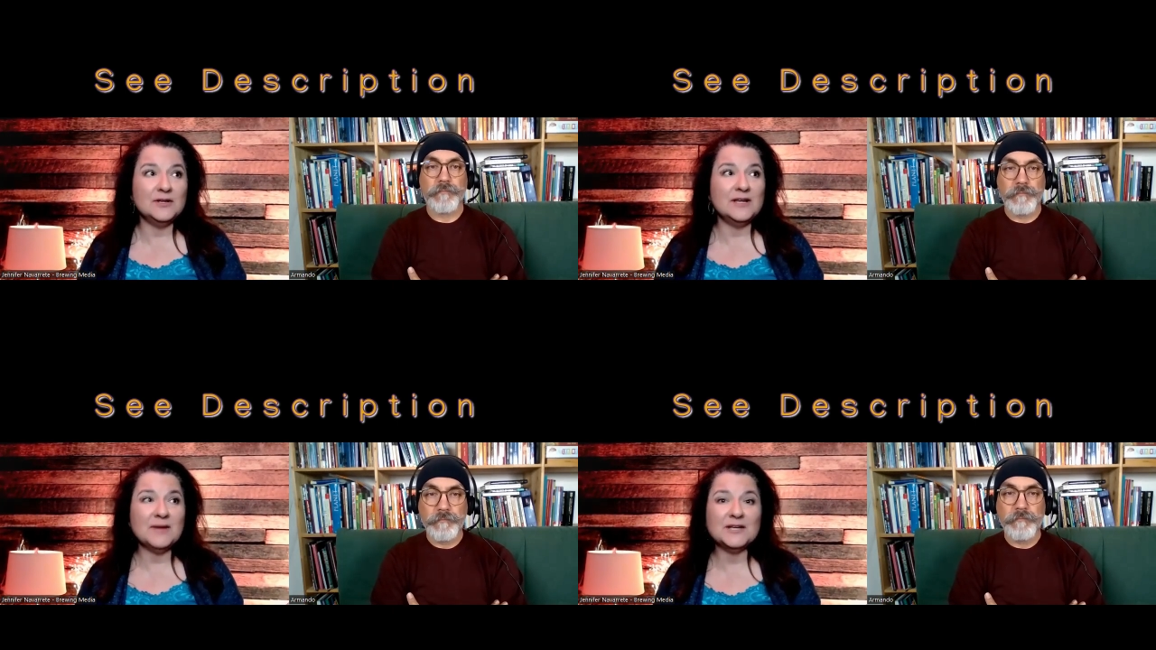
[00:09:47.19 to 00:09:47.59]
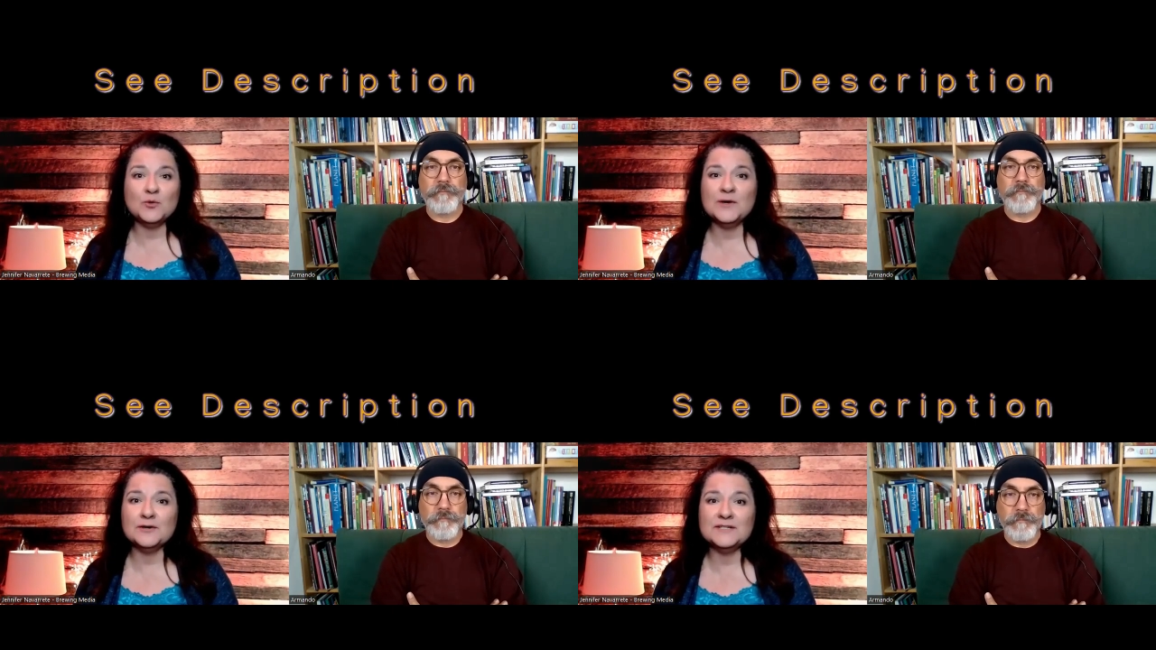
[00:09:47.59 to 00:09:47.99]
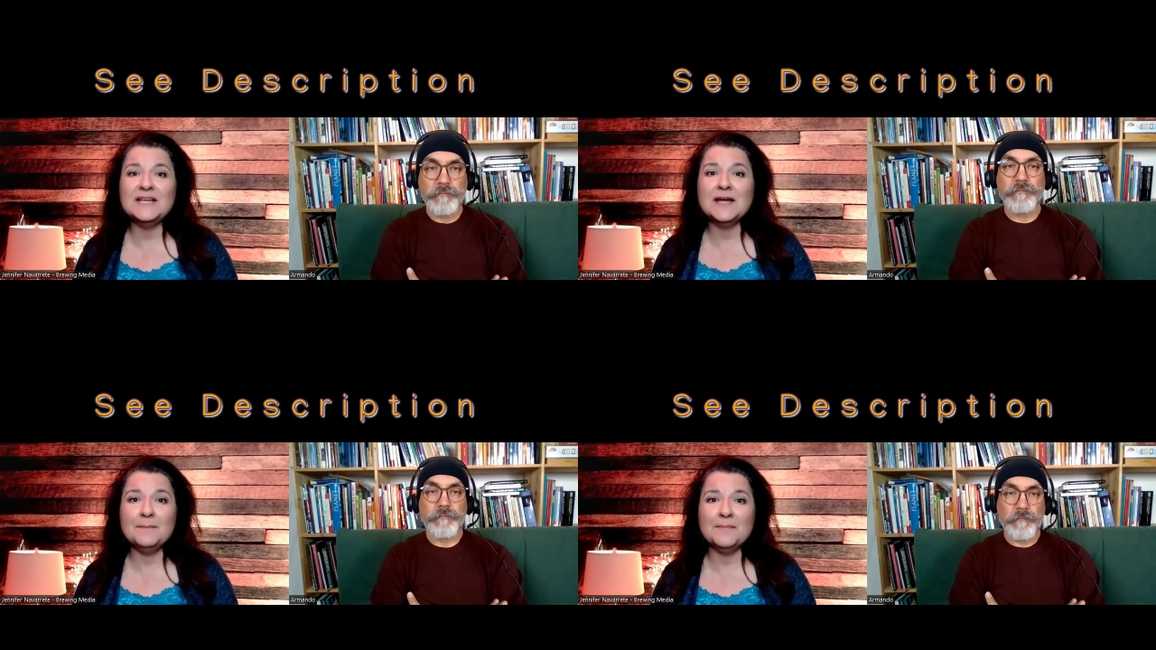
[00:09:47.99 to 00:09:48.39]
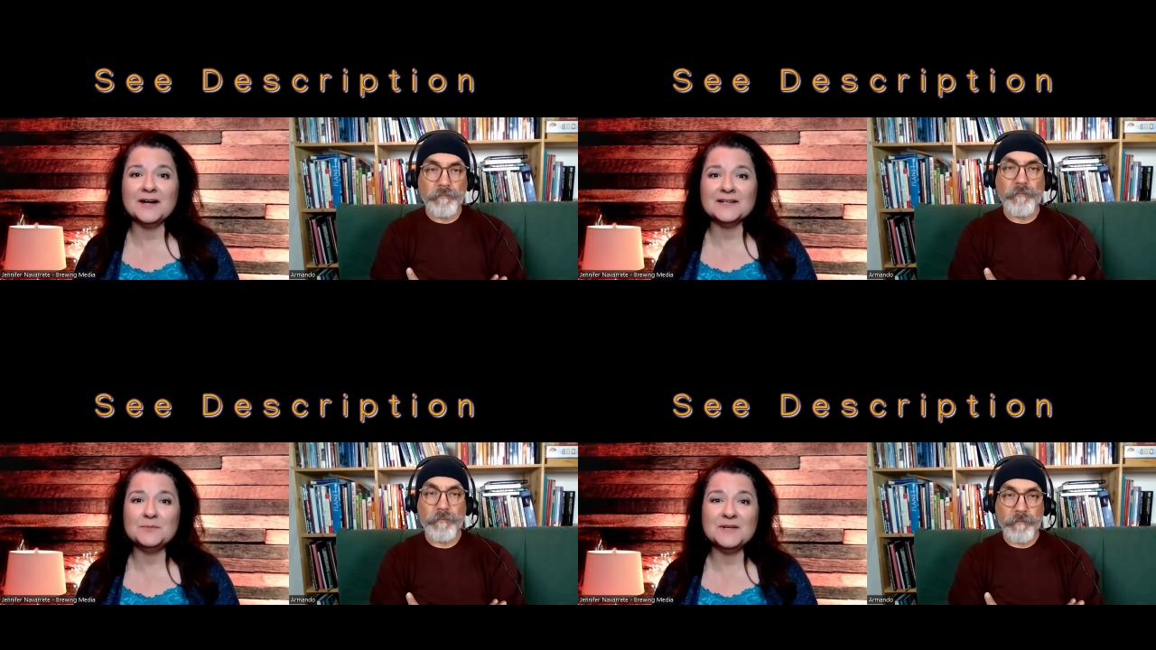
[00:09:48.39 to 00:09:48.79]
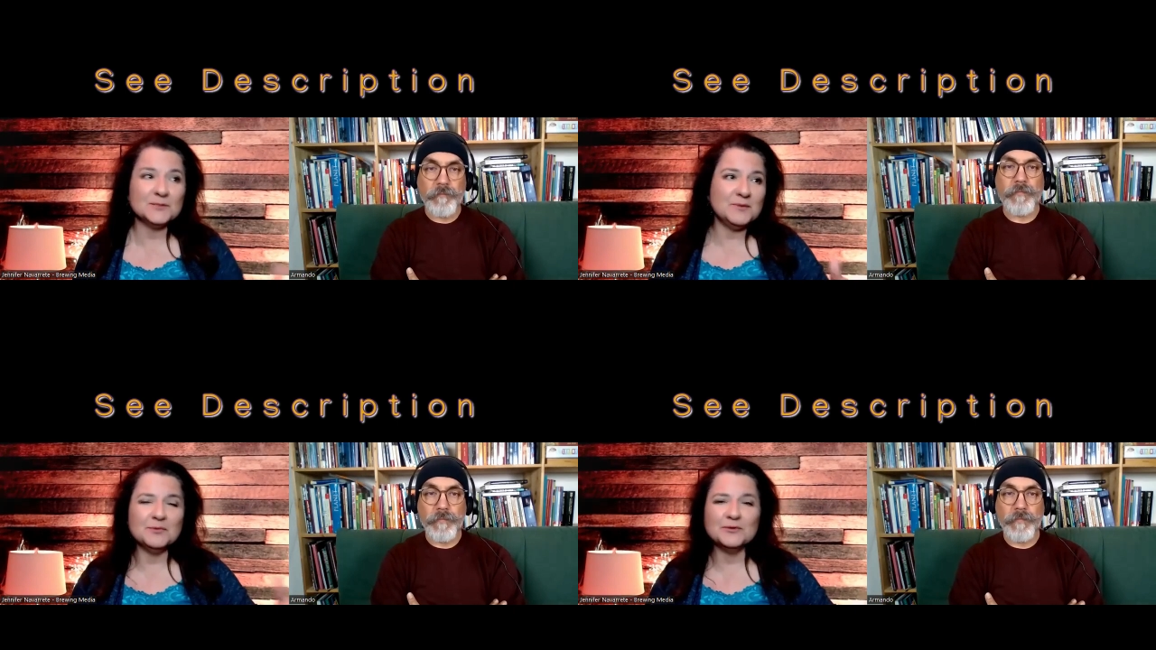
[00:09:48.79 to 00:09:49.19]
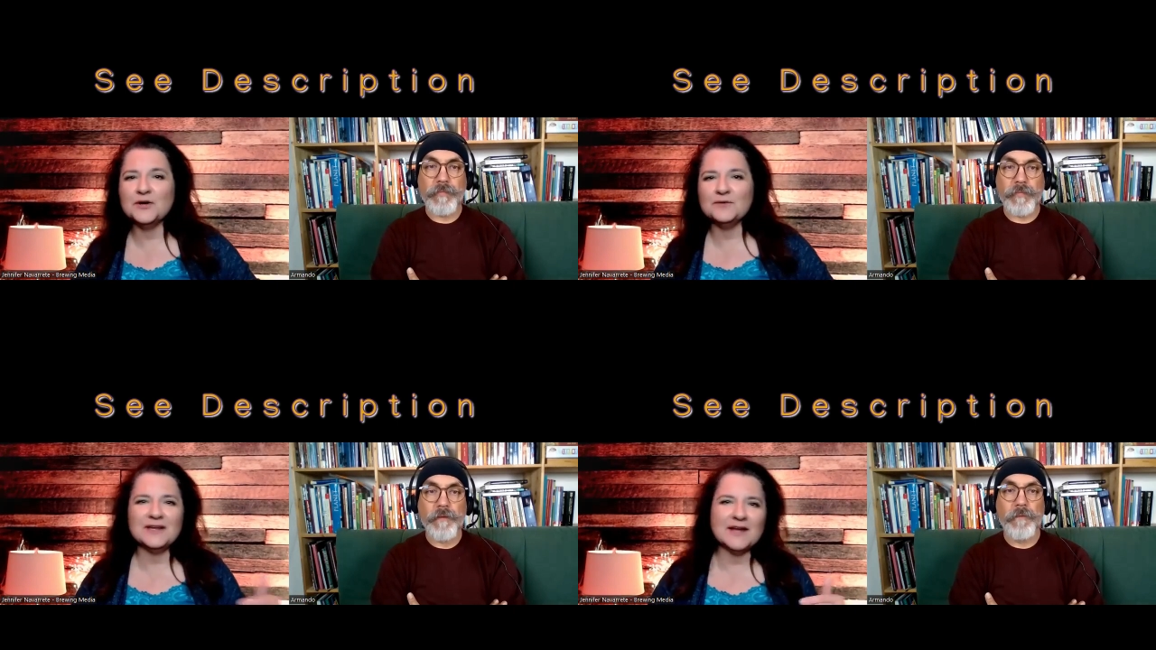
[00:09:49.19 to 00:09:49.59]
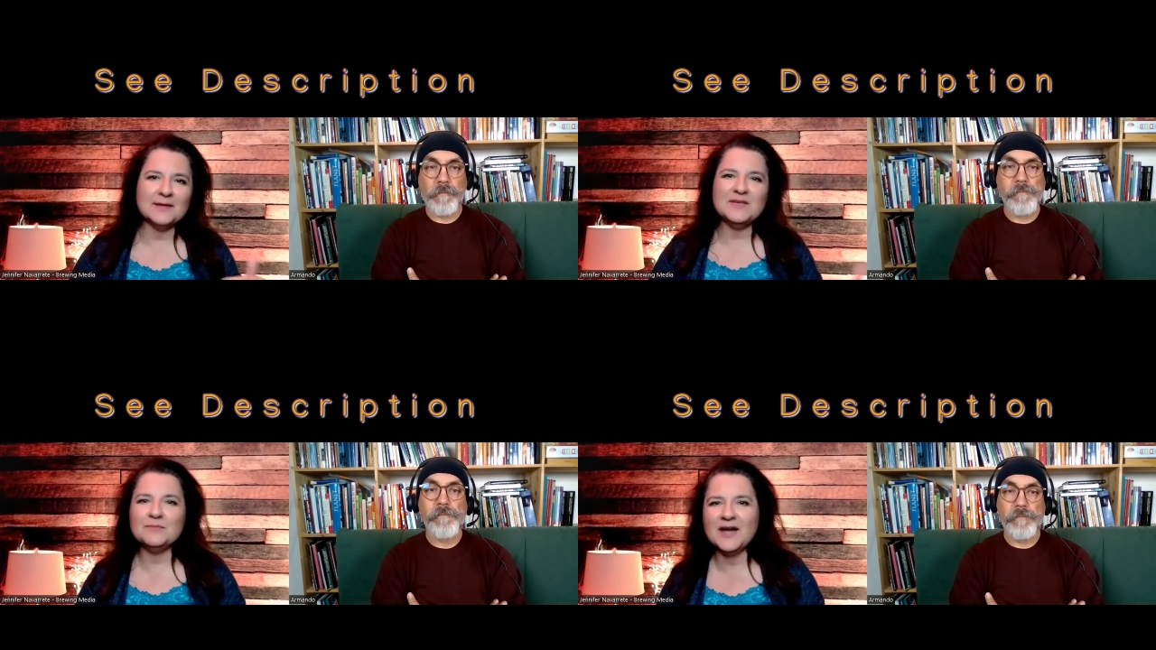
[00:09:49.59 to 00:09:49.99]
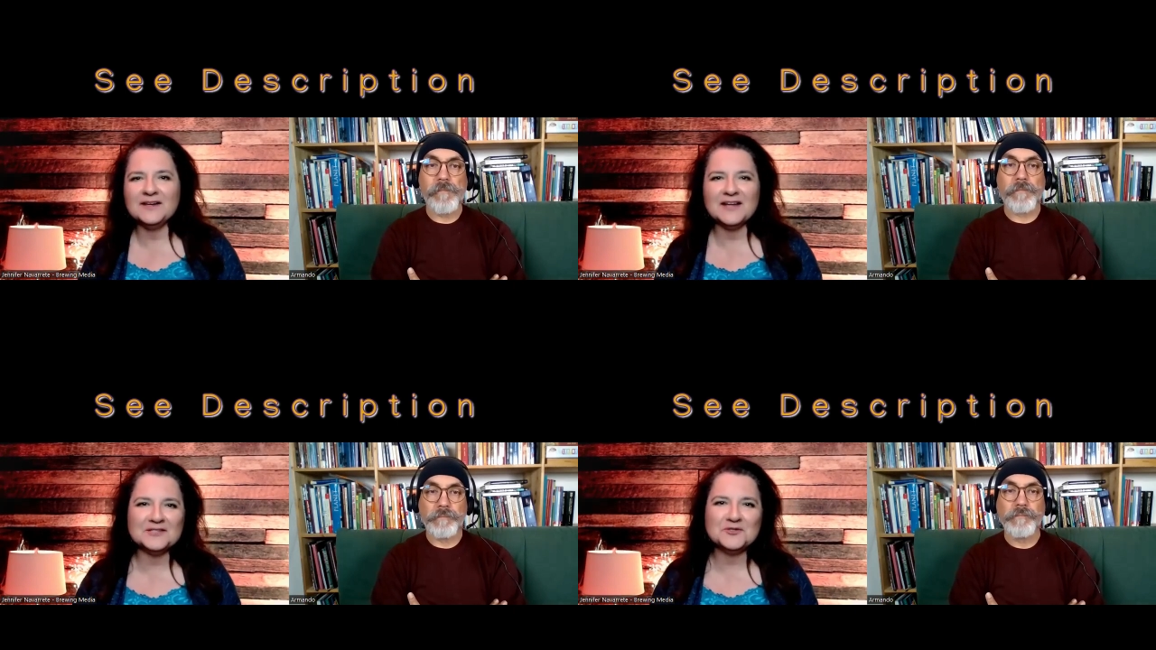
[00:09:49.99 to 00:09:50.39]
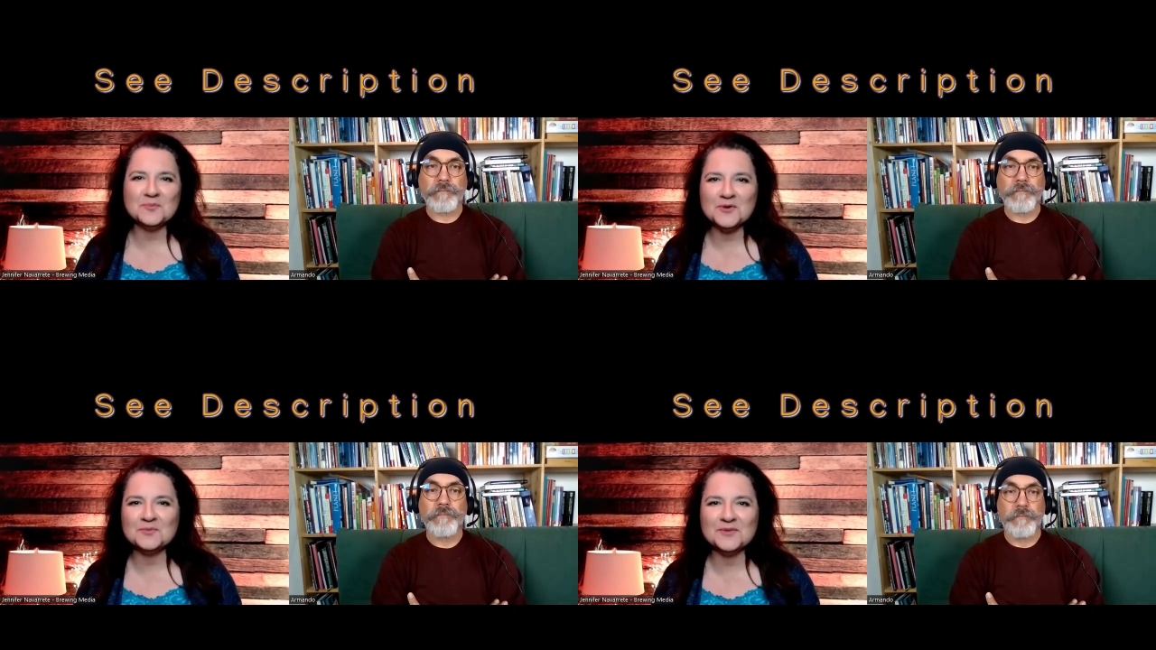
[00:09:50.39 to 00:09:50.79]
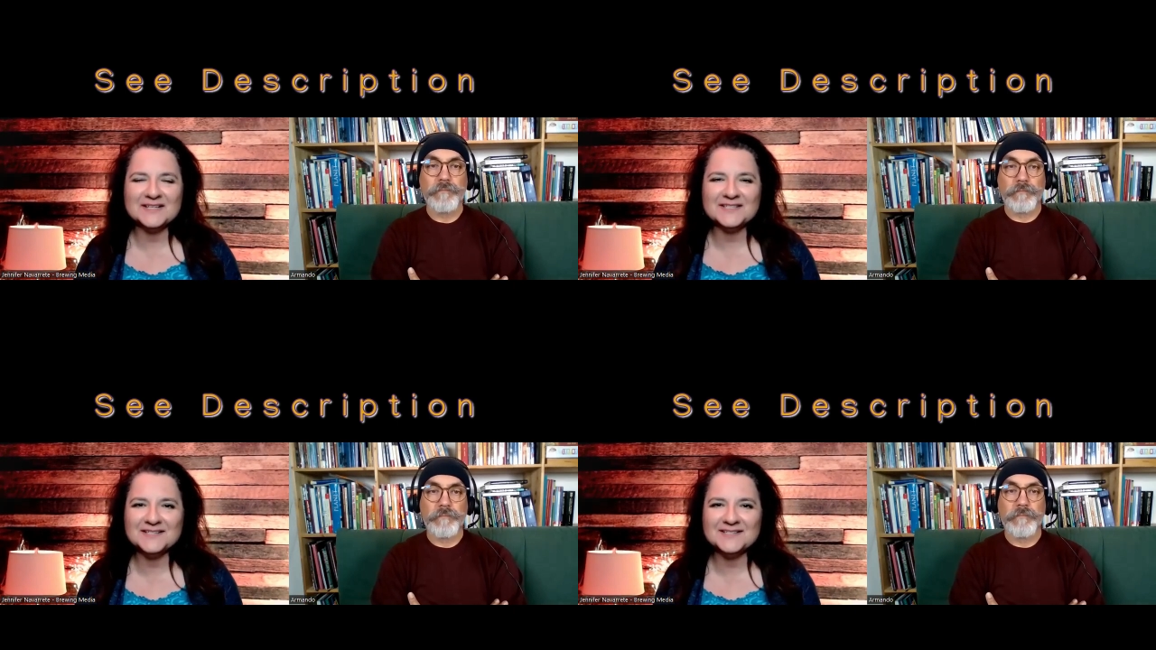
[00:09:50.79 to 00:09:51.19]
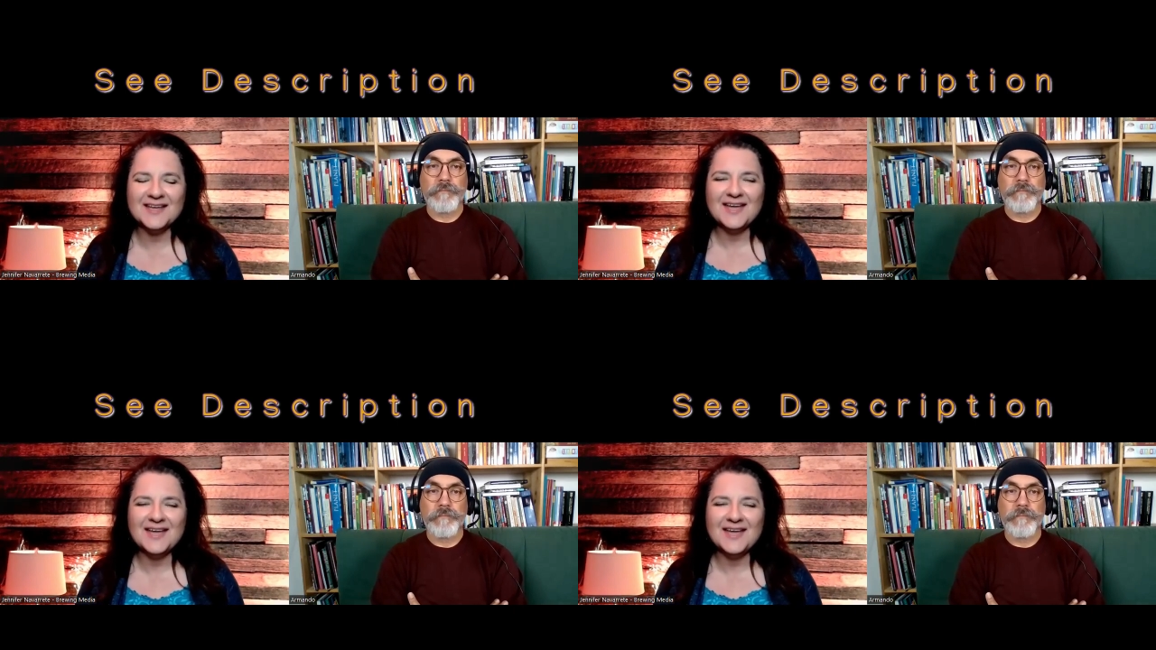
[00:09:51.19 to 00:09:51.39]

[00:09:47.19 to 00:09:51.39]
Speaker 1: in my Twitter DM box because people know that I'm a podcaster in both places.